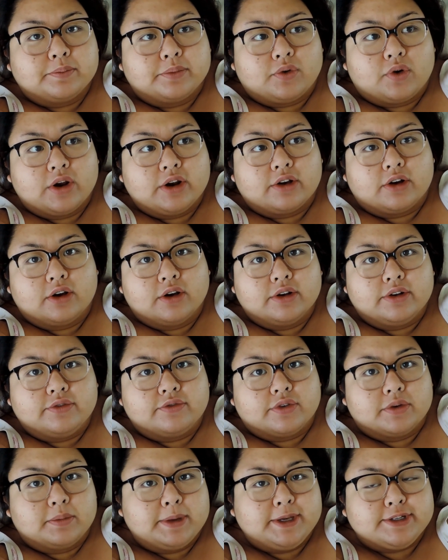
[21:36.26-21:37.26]
credit card
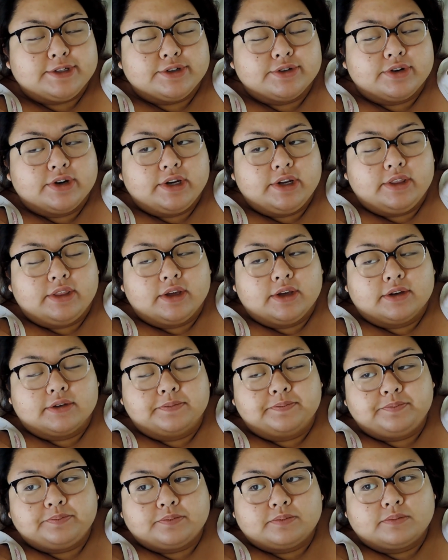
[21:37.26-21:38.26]
information or anything
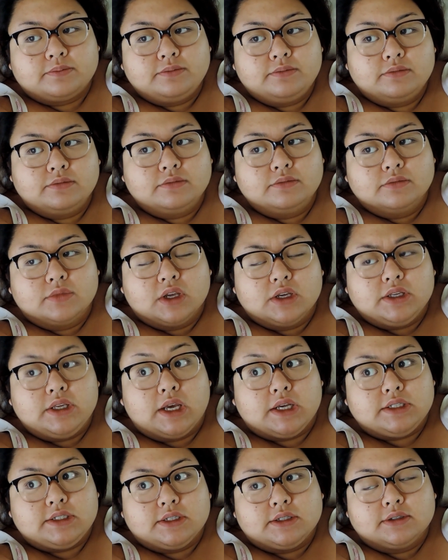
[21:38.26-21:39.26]
yet.